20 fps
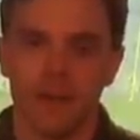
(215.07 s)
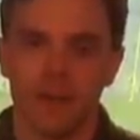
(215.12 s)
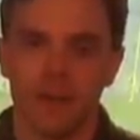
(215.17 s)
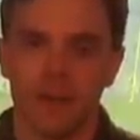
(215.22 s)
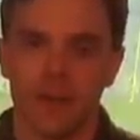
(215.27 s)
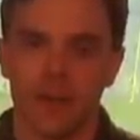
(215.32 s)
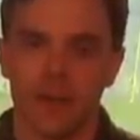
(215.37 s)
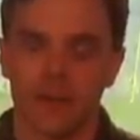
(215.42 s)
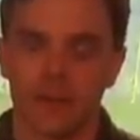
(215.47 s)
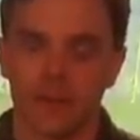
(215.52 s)

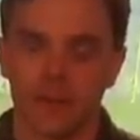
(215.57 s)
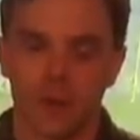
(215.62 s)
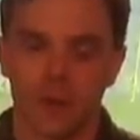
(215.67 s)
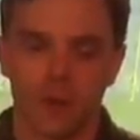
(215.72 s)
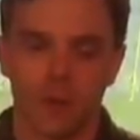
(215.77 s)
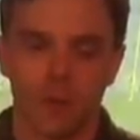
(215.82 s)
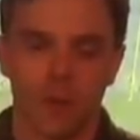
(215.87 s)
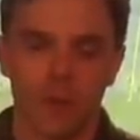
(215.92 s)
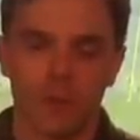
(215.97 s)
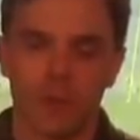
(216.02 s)
Okay,
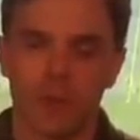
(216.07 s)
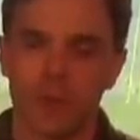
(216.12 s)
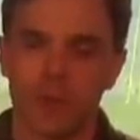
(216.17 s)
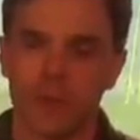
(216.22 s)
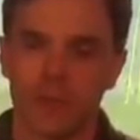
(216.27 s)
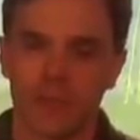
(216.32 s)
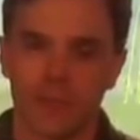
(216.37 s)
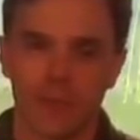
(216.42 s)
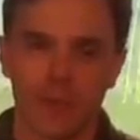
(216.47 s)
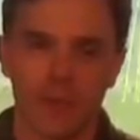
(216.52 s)
so what I'm doing
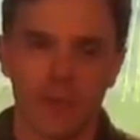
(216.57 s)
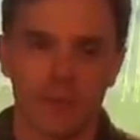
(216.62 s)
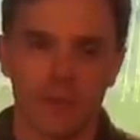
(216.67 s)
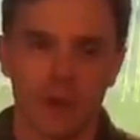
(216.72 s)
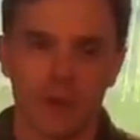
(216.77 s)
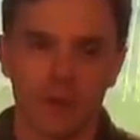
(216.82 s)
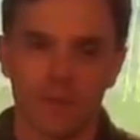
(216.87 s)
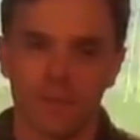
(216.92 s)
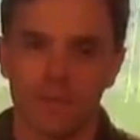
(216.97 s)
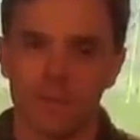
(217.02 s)
is I'm hitting
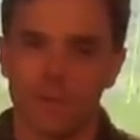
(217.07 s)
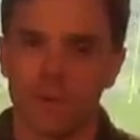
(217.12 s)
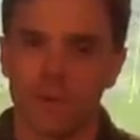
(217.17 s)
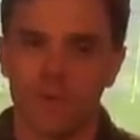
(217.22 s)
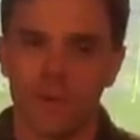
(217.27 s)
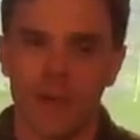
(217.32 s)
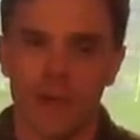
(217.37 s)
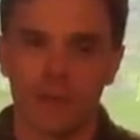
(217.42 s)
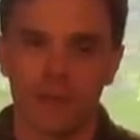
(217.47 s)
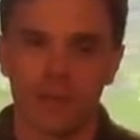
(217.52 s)
about 4 or
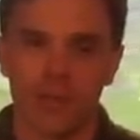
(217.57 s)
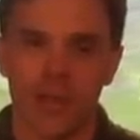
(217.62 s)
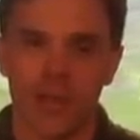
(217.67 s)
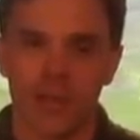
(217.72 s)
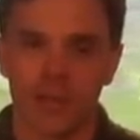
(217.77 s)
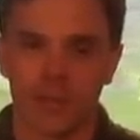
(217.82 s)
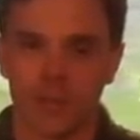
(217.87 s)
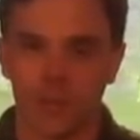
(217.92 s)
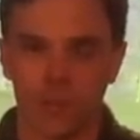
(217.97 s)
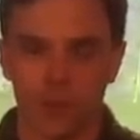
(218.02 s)
5
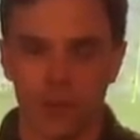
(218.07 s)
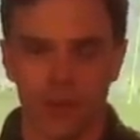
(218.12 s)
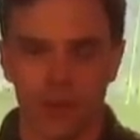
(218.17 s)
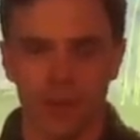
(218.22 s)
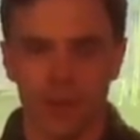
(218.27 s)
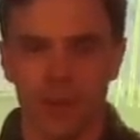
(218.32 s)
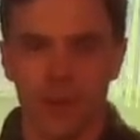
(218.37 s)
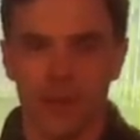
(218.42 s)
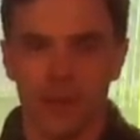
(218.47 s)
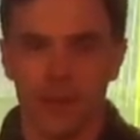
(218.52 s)
shots with
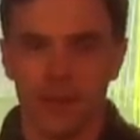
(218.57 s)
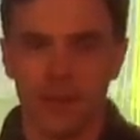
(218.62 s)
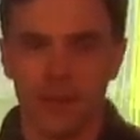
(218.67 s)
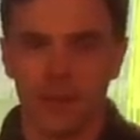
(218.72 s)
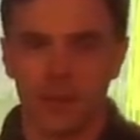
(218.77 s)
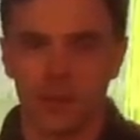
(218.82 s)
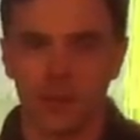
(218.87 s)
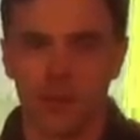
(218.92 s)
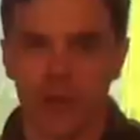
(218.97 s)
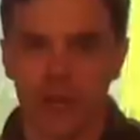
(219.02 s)

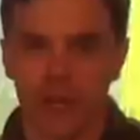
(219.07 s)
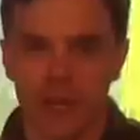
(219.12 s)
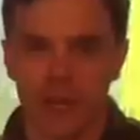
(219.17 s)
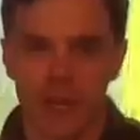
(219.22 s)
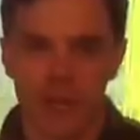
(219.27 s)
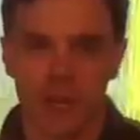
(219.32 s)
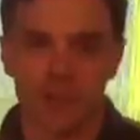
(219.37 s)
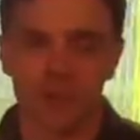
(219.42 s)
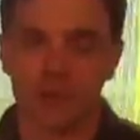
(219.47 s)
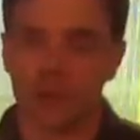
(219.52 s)
these training
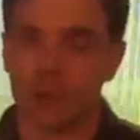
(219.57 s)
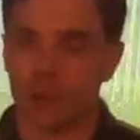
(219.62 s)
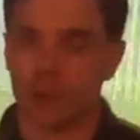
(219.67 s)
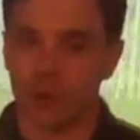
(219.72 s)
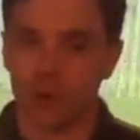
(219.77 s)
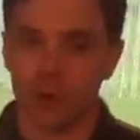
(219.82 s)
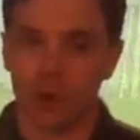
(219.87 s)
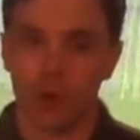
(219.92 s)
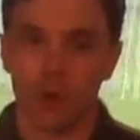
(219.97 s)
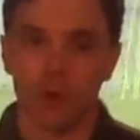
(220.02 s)
aids,
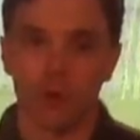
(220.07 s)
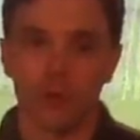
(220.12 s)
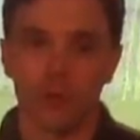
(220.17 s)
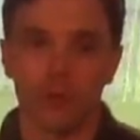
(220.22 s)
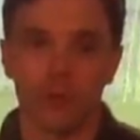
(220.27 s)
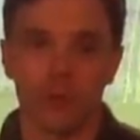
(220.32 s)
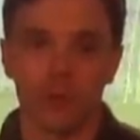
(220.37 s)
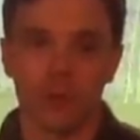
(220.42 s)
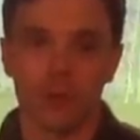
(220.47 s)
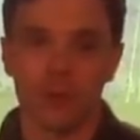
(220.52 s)
or going
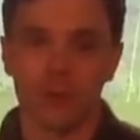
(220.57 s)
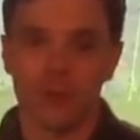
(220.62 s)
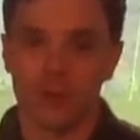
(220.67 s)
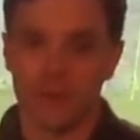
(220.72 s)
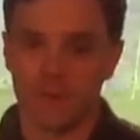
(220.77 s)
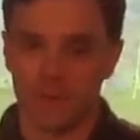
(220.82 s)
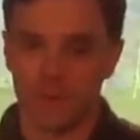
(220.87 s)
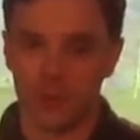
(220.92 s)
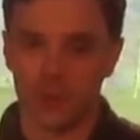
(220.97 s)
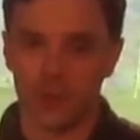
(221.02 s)
through a
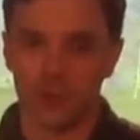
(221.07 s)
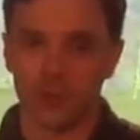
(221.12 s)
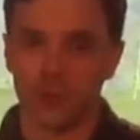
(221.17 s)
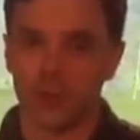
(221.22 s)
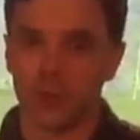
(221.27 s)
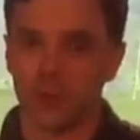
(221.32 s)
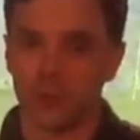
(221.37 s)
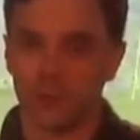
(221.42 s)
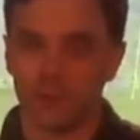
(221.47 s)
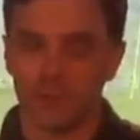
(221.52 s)
different
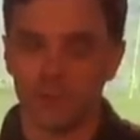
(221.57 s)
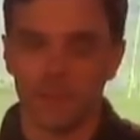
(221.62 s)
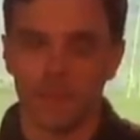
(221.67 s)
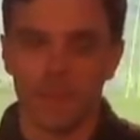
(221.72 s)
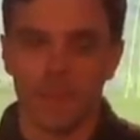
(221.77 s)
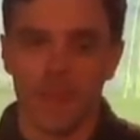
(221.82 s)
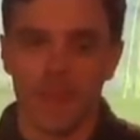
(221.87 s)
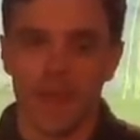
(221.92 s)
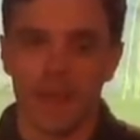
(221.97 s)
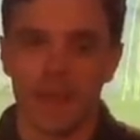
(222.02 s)
drill,
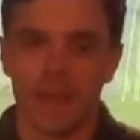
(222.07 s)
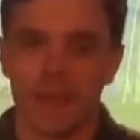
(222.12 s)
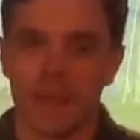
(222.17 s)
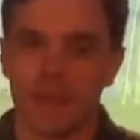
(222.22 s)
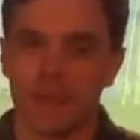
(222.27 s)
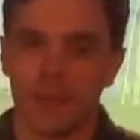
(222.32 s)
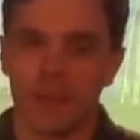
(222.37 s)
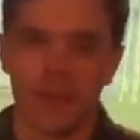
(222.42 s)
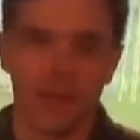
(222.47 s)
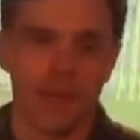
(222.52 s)
and then
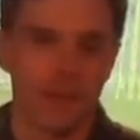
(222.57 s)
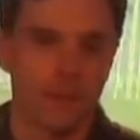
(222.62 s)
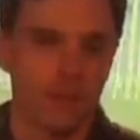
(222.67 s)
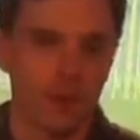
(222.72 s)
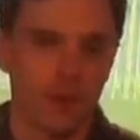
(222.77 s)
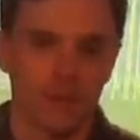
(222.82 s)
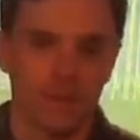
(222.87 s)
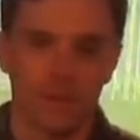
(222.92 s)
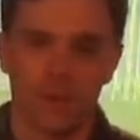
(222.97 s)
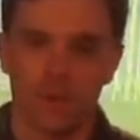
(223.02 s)
I'm going to hit
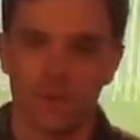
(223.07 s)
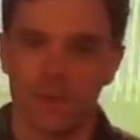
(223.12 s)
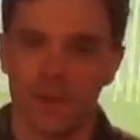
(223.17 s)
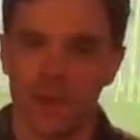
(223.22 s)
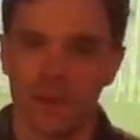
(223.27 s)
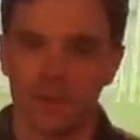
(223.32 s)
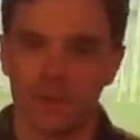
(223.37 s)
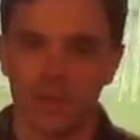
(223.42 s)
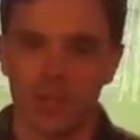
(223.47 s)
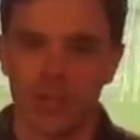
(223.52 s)
about 4 or
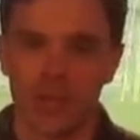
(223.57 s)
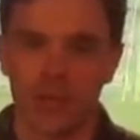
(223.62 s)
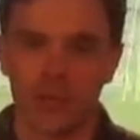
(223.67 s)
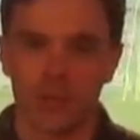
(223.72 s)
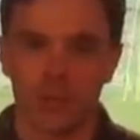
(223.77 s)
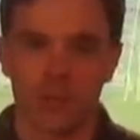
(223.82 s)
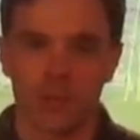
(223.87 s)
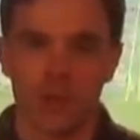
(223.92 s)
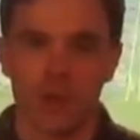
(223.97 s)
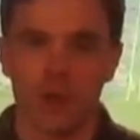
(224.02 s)
5
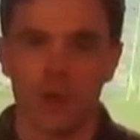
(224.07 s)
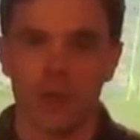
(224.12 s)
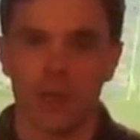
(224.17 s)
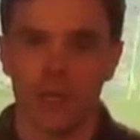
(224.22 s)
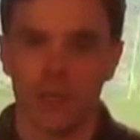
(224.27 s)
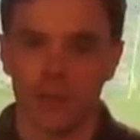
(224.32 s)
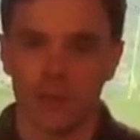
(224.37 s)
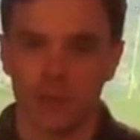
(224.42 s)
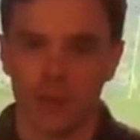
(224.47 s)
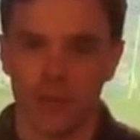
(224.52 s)
shots without
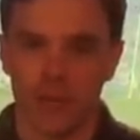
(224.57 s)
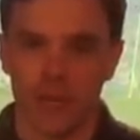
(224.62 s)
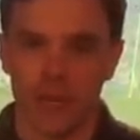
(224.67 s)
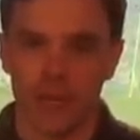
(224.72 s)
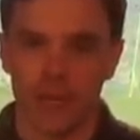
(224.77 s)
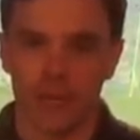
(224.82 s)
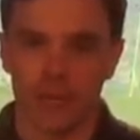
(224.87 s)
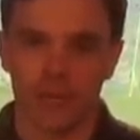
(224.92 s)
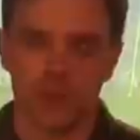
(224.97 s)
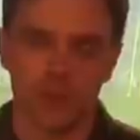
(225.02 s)
any training
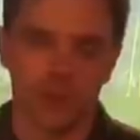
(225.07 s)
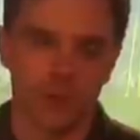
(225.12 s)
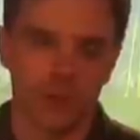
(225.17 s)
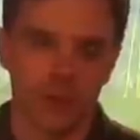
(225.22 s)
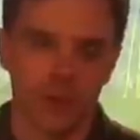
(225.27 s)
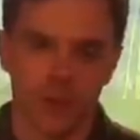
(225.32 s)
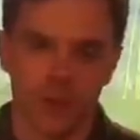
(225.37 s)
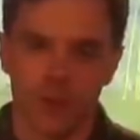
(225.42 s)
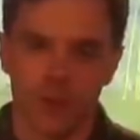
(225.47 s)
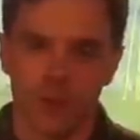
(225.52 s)
aids or
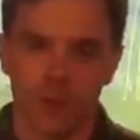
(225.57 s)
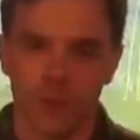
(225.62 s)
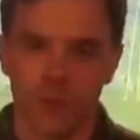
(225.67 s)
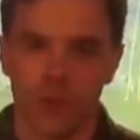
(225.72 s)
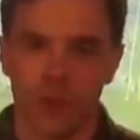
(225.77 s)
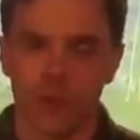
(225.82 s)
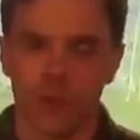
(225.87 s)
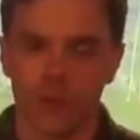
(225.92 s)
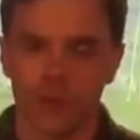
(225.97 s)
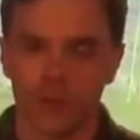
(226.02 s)

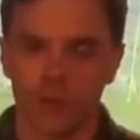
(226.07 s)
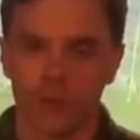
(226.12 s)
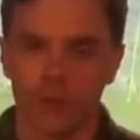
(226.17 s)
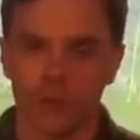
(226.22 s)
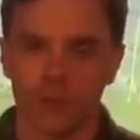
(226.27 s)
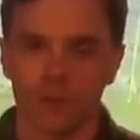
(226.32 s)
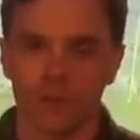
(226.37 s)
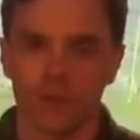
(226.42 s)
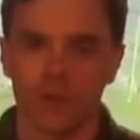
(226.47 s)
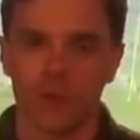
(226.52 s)
without a drill.
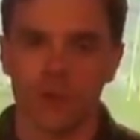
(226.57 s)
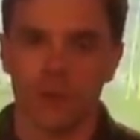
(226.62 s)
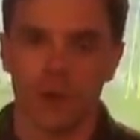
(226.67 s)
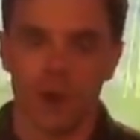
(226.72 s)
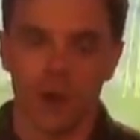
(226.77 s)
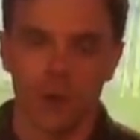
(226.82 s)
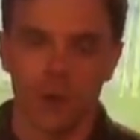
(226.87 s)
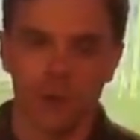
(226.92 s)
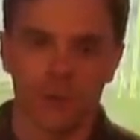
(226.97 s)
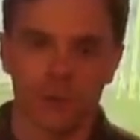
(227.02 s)
So I'm
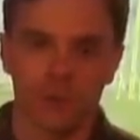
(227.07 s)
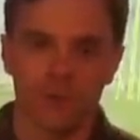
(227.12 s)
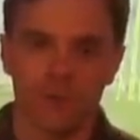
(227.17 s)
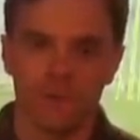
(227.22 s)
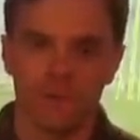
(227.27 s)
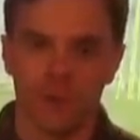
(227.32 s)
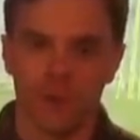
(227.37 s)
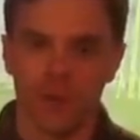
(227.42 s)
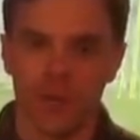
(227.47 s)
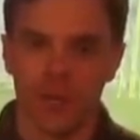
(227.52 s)
always
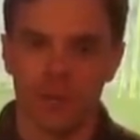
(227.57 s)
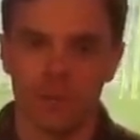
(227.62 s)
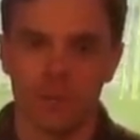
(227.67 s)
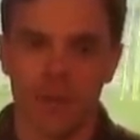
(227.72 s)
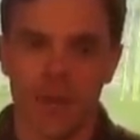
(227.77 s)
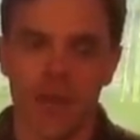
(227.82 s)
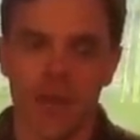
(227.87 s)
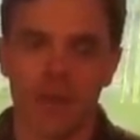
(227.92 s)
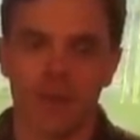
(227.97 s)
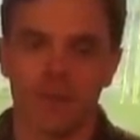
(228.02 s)
reverting
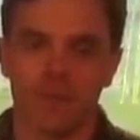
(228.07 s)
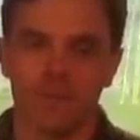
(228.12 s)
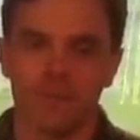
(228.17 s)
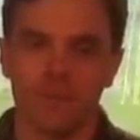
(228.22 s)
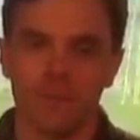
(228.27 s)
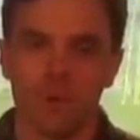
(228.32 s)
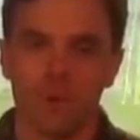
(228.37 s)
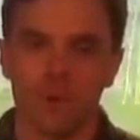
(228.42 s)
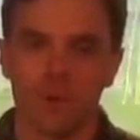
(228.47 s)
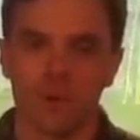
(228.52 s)
back and
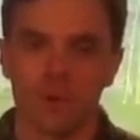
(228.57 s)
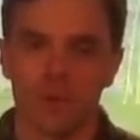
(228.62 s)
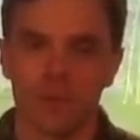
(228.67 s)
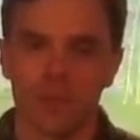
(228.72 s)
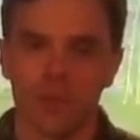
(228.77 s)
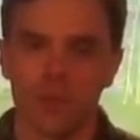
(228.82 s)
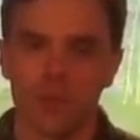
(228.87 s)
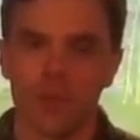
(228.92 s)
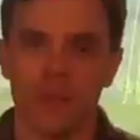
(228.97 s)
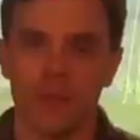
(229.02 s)
forth
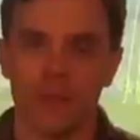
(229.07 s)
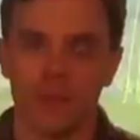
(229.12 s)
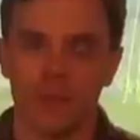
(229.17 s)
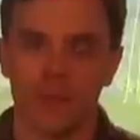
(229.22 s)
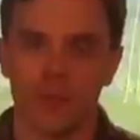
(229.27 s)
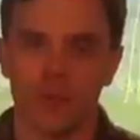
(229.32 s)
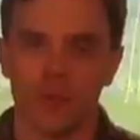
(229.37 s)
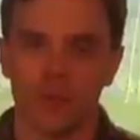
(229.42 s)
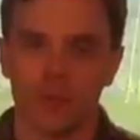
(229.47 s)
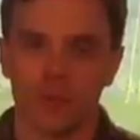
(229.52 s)
between the
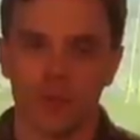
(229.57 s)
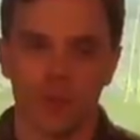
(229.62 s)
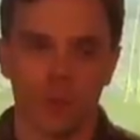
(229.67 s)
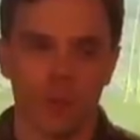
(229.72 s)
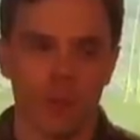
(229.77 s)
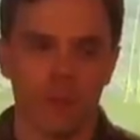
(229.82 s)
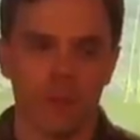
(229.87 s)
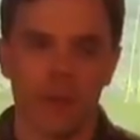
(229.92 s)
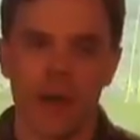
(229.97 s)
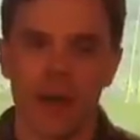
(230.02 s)
two, so
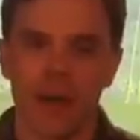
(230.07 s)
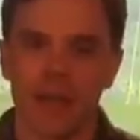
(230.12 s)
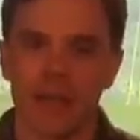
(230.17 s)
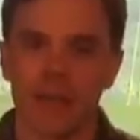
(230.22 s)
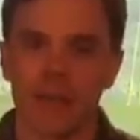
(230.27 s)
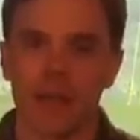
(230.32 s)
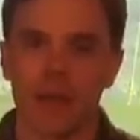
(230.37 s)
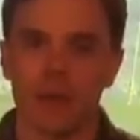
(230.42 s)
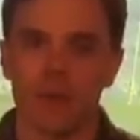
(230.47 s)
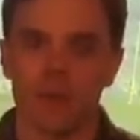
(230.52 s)
my body
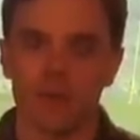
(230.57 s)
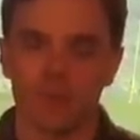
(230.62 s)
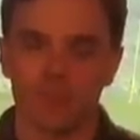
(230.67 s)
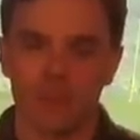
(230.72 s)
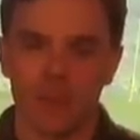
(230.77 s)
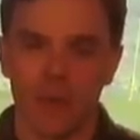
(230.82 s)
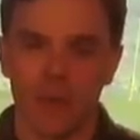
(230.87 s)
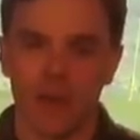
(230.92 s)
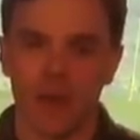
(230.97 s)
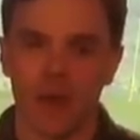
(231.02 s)
can always
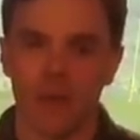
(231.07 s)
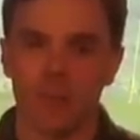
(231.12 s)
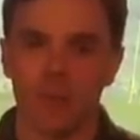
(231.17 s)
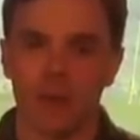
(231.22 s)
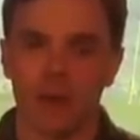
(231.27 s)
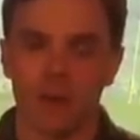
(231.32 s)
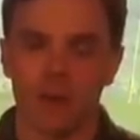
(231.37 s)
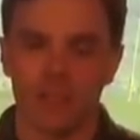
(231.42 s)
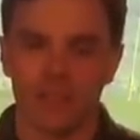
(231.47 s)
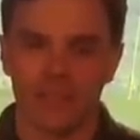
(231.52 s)
pick up and
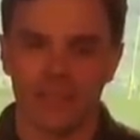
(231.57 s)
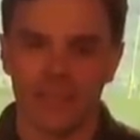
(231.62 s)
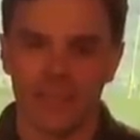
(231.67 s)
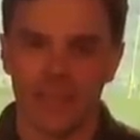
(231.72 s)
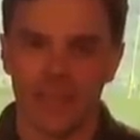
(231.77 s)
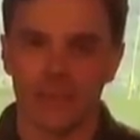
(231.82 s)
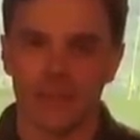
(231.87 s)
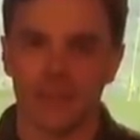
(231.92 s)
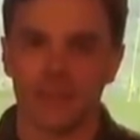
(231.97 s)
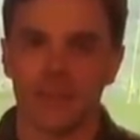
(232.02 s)
always
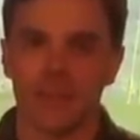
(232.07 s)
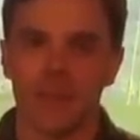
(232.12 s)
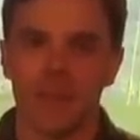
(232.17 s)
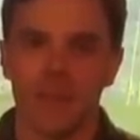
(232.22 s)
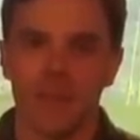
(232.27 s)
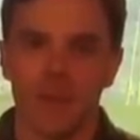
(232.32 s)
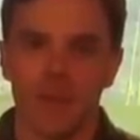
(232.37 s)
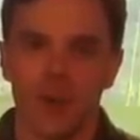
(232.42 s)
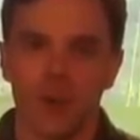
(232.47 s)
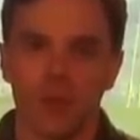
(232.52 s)
sense
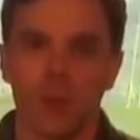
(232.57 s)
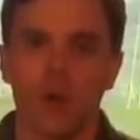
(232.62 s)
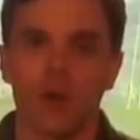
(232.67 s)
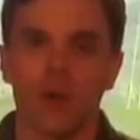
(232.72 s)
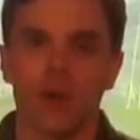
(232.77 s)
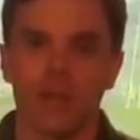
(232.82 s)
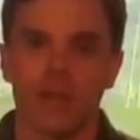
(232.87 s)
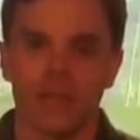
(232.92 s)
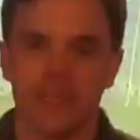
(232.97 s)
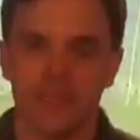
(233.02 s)
where
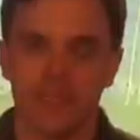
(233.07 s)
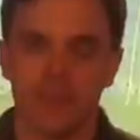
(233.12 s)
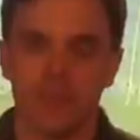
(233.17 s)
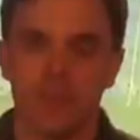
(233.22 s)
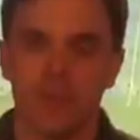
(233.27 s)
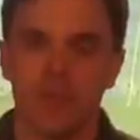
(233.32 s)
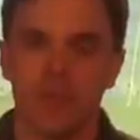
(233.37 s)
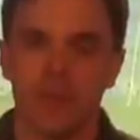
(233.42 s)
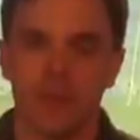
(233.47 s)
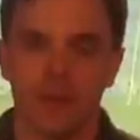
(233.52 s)
it needs to
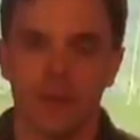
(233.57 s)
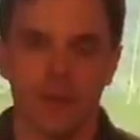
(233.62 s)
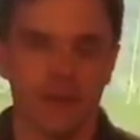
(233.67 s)
be.